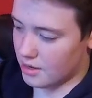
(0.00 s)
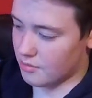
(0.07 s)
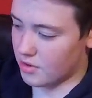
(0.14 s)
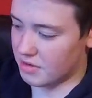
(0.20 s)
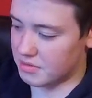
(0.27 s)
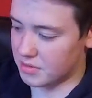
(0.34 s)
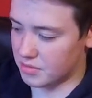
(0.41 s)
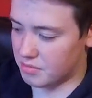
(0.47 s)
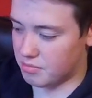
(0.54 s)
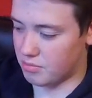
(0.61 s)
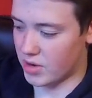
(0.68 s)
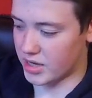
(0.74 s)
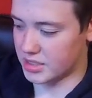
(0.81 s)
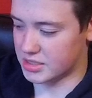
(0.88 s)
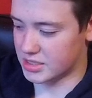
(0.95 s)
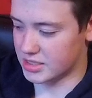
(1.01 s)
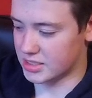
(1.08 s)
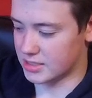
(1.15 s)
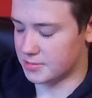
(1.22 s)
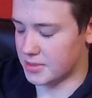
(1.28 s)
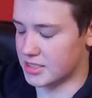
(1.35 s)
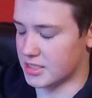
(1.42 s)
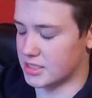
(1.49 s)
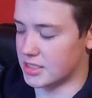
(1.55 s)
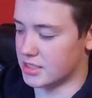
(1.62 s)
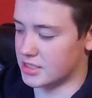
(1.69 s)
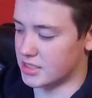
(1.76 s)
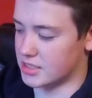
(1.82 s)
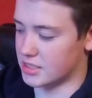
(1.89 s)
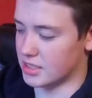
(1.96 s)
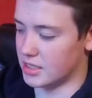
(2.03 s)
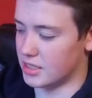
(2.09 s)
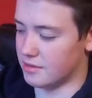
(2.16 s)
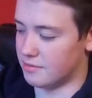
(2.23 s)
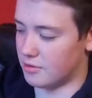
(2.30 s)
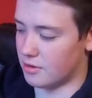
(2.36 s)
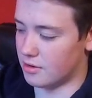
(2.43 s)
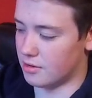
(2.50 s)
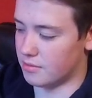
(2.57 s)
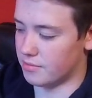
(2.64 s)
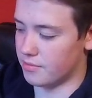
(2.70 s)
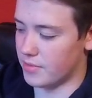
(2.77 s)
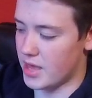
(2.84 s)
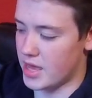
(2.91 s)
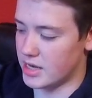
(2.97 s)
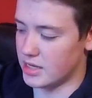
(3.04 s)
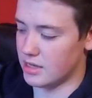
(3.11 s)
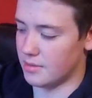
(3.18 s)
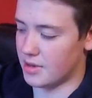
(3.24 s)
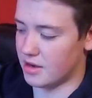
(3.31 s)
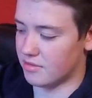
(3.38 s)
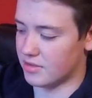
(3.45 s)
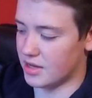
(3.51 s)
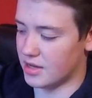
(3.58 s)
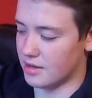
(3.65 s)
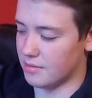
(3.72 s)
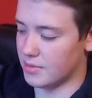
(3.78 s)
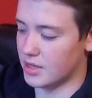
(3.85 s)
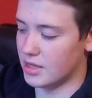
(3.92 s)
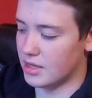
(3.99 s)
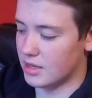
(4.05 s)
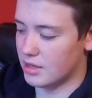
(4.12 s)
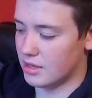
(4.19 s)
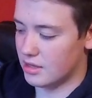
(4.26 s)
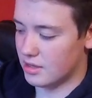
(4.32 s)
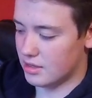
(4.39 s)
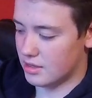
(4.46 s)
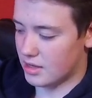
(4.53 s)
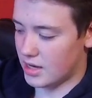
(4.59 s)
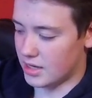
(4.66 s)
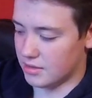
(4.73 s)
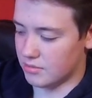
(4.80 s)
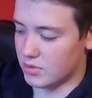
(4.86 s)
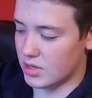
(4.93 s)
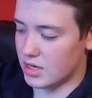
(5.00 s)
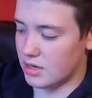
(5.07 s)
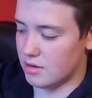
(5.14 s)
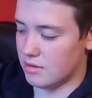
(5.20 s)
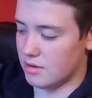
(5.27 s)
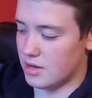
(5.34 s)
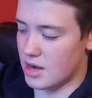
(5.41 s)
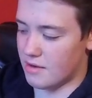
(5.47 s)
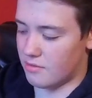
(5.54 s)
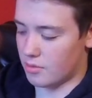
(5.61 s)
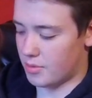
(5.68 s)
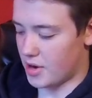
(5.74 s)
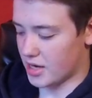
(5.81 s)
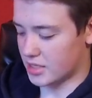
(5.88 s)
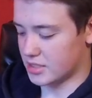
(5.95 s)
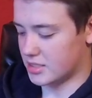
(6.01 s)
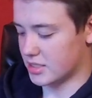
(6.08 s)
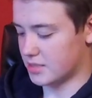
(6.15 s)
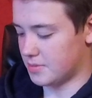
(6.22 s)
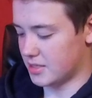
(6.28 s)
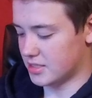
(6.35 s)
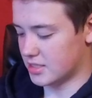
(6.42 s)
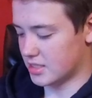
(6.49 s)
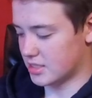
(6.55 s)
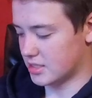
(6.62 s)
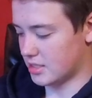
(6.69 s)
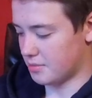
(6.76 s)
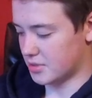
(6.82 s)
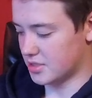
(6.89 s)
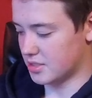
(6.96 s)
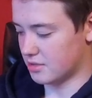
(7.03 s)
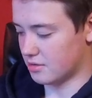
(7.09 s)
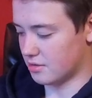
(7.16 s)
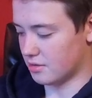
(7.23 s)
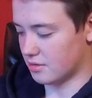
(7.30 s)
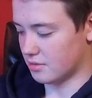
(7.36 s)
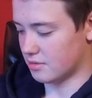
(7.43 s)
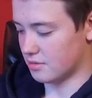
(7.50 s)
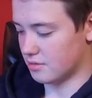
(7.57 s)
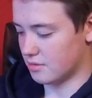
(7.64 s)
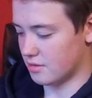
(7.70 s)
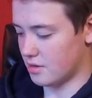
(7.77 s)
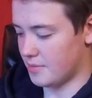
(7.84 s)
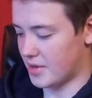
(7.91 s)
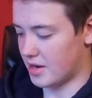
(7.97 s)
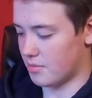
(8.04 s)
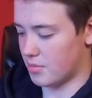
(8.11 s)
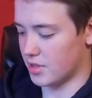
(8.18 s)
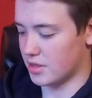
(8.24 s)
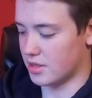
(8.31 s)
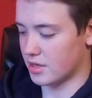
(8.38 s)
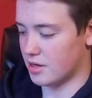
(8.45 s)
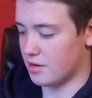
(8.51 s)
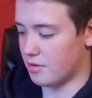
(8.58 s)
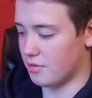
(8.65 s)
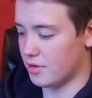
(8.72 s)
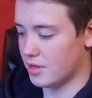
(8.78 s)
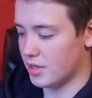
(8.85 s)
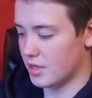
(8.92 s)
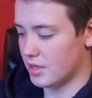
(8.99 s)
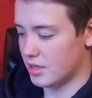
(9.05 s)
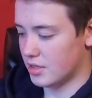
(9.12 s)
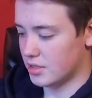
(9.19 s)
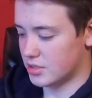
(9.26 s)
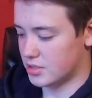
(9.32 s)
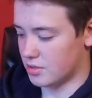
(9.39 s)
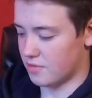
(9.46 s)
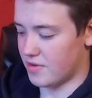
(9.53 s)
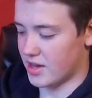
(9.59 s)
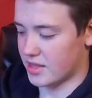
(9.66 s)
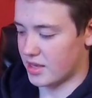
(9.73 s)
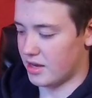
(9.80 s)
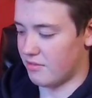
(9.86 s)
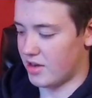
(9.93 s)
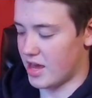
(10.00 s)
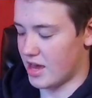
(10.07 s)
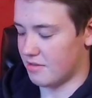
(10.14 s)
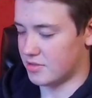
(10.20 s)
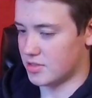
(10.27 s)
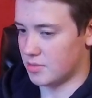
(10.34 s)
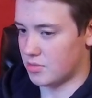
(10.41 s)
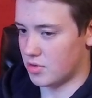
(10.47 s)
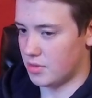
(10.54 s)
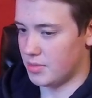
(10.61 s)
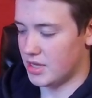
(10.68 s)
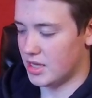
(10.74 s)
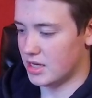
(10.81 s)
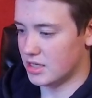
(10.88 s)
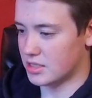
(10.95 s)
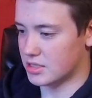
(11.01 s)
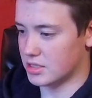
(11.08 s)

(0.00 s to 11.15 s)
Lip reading: where I've been practicing 6x6 consistently for any amount of time. I never practiced 6x6 up until about a month ago, so the fact that I even have sub 3 mean is